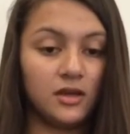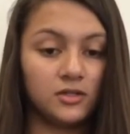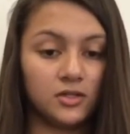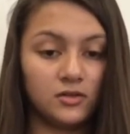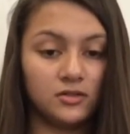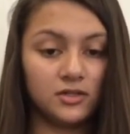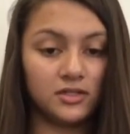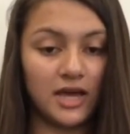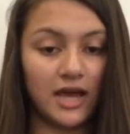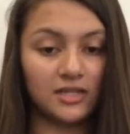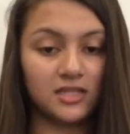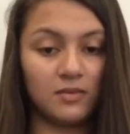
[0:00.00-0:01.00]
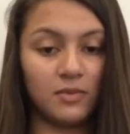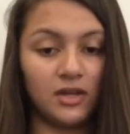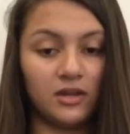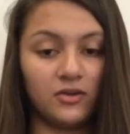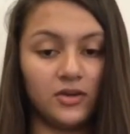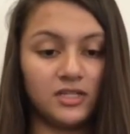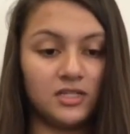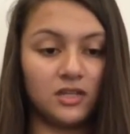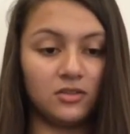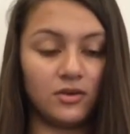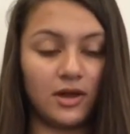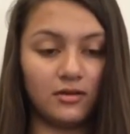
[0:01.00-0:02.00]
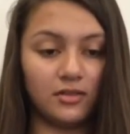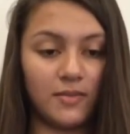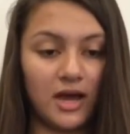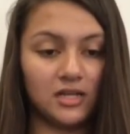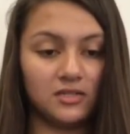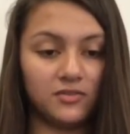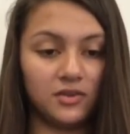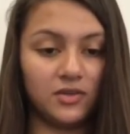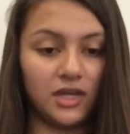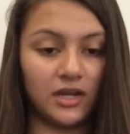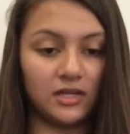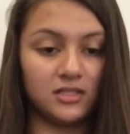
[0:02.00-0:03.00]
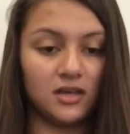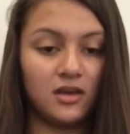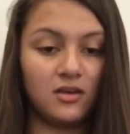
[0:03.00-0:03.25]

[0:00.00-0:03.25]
Drone attacks have been increasing throughout the past few years.